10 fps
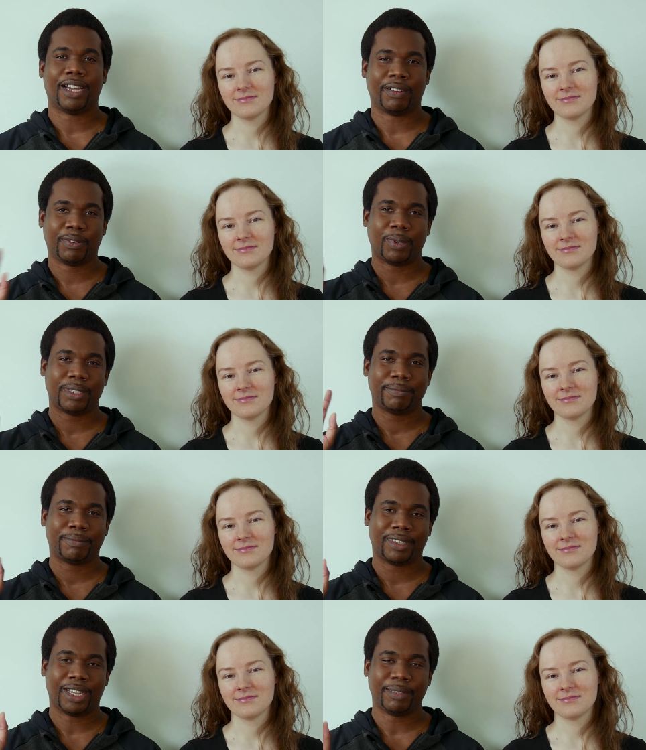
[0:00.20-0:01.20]
Speaker 1: Hi everyone,
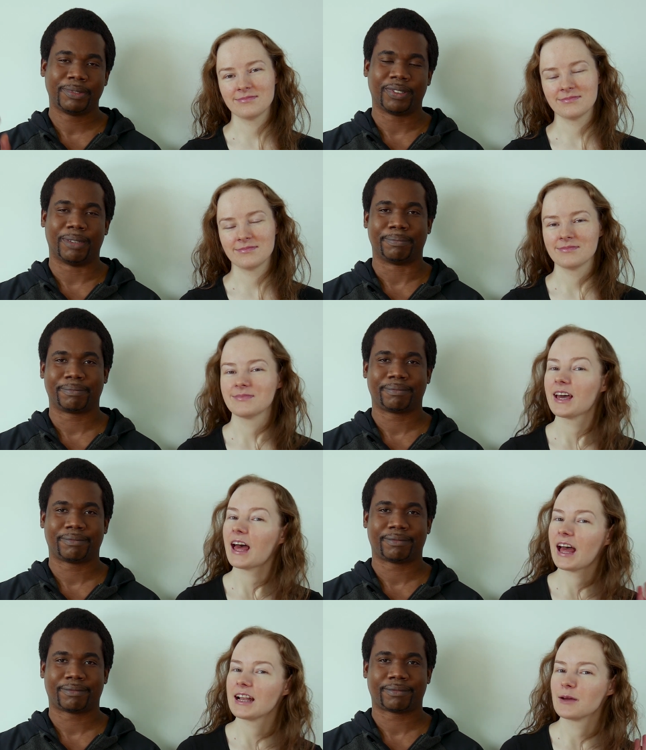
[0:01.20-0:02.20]
I'm the Rum.
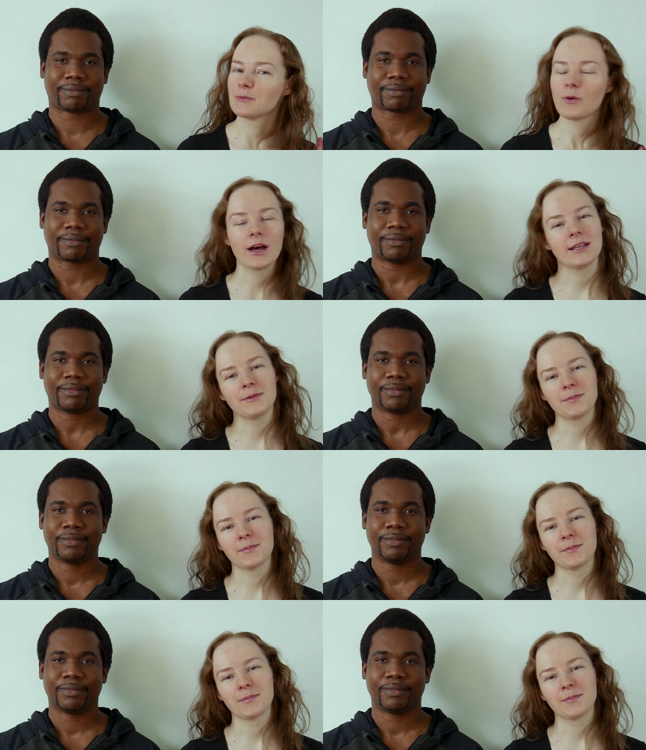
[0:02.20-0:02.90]
Speaker 2: And I'm the Wine.